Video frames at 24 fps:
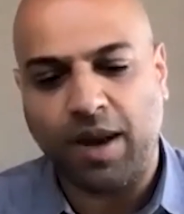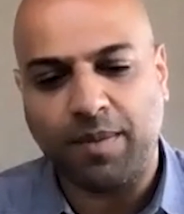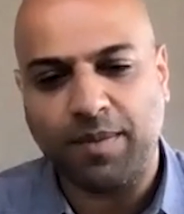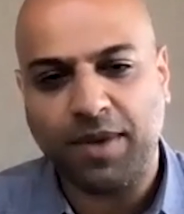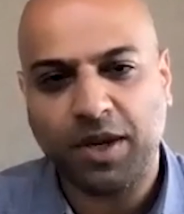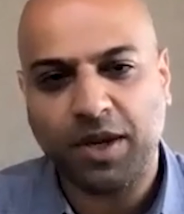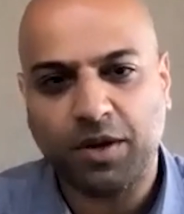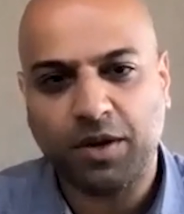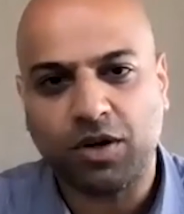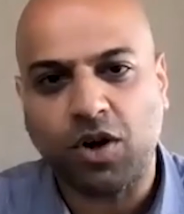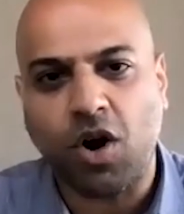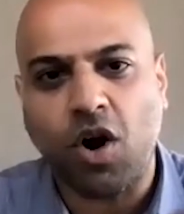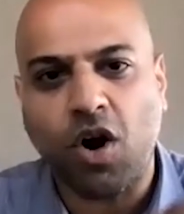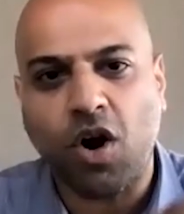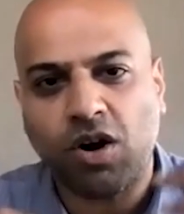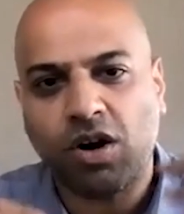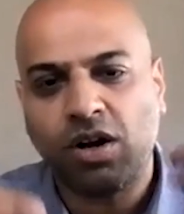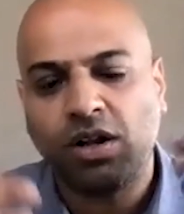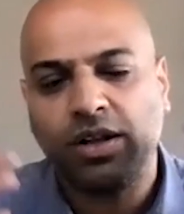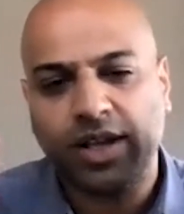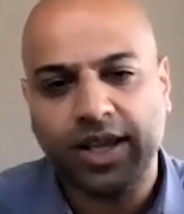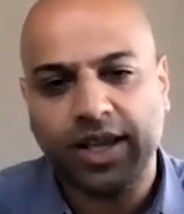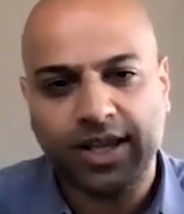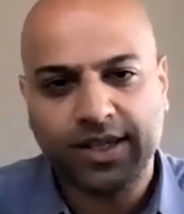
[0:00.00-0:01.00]
I mean,
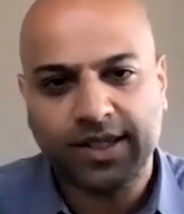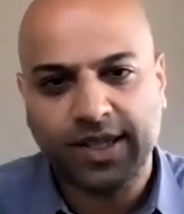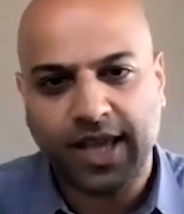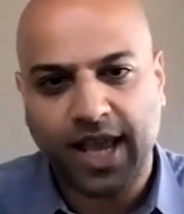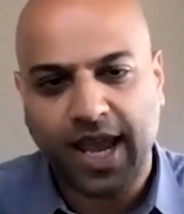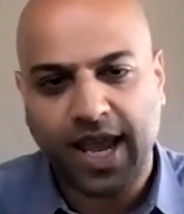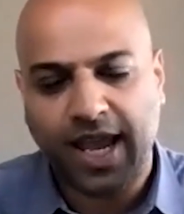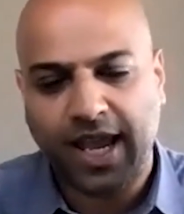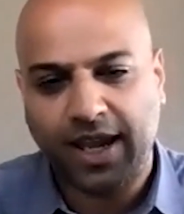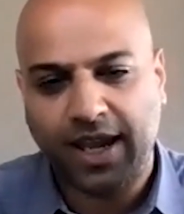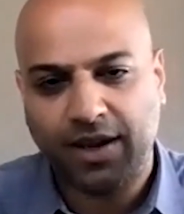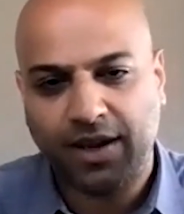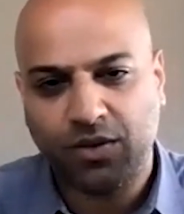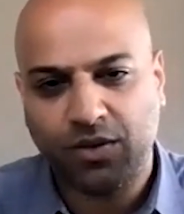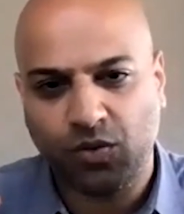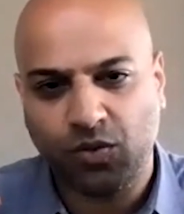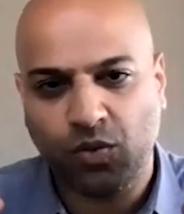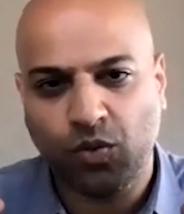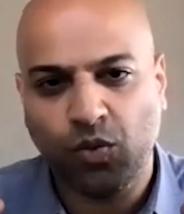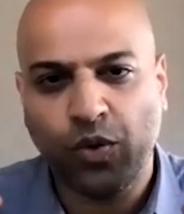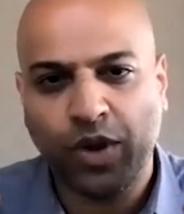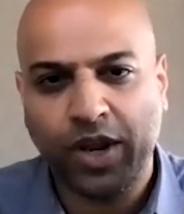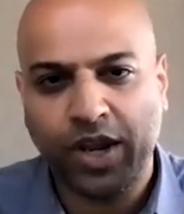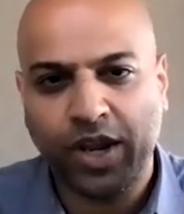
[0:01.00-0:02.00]
Carl is a
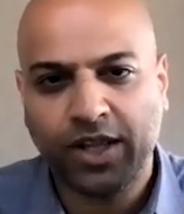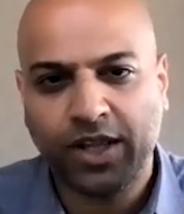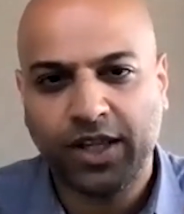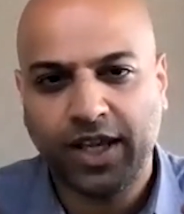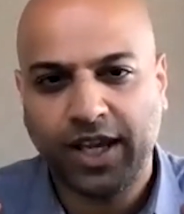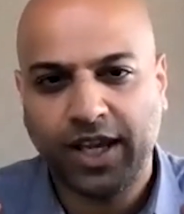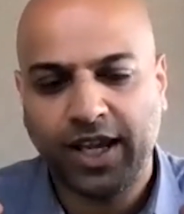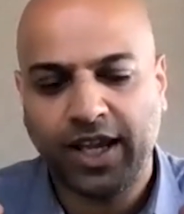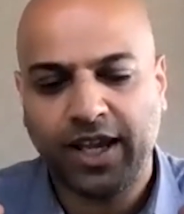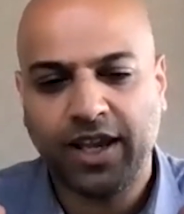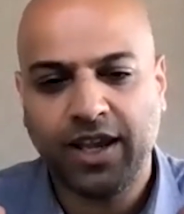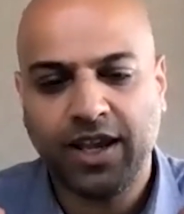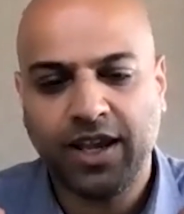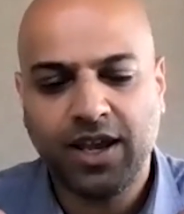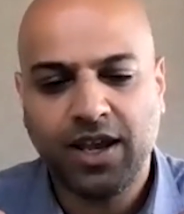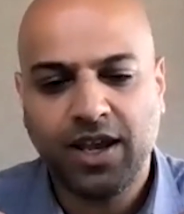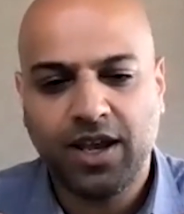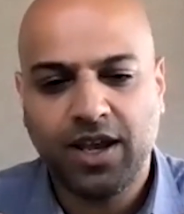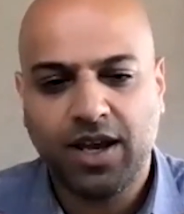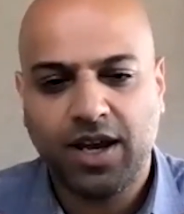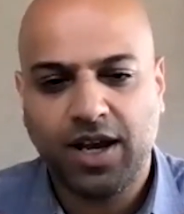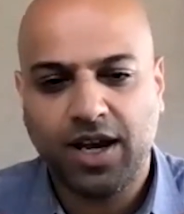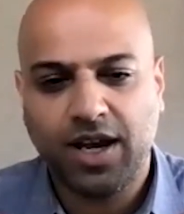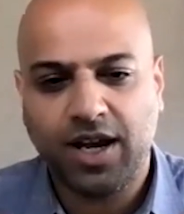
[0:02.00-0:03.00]
really
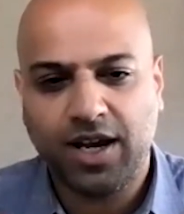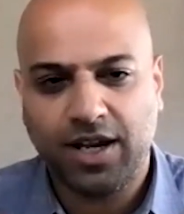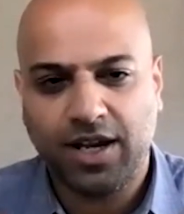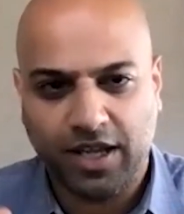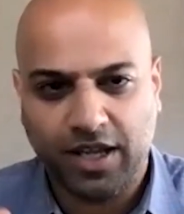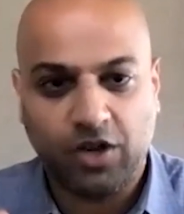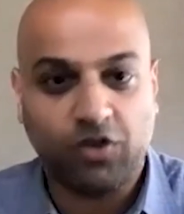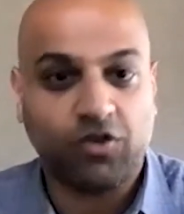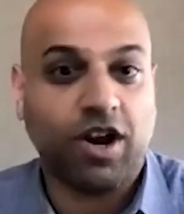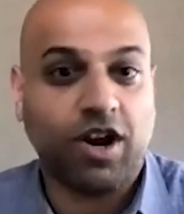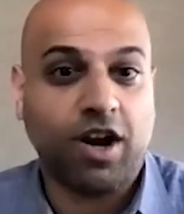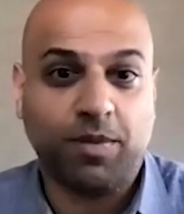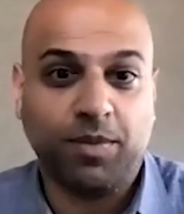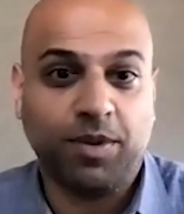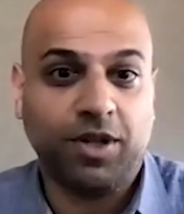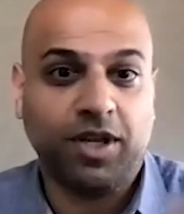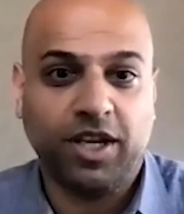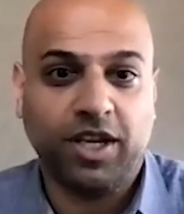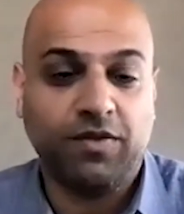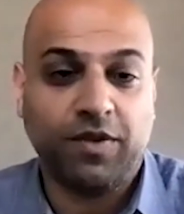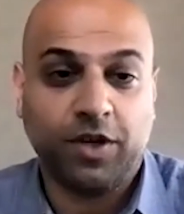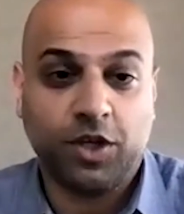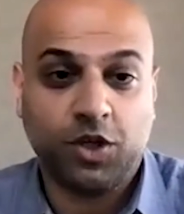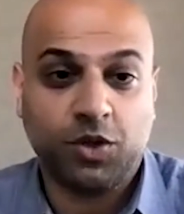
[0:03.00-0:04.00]
incredible
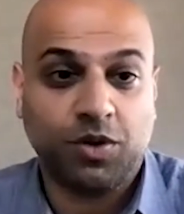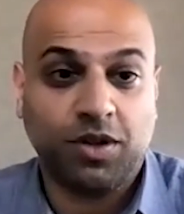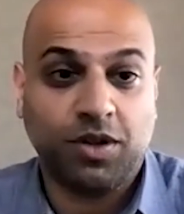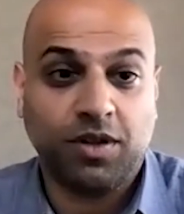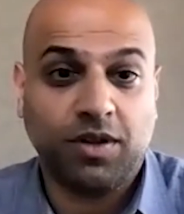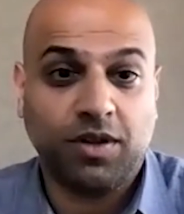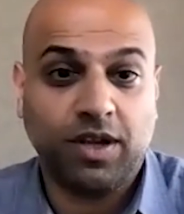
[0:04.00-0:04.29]
individual.